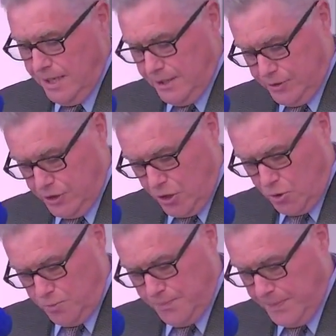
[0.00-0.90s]

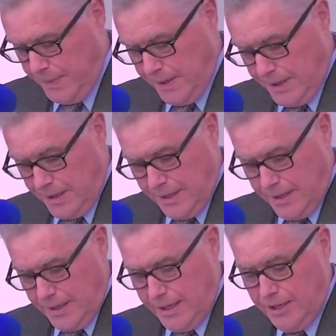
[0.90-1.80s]
So
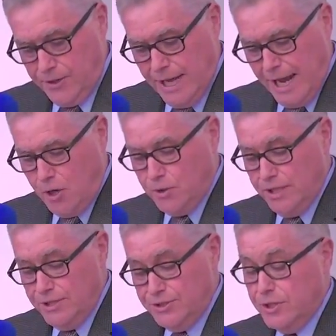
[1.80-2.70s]
here now
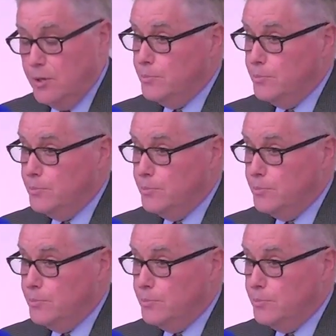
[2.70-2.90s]
is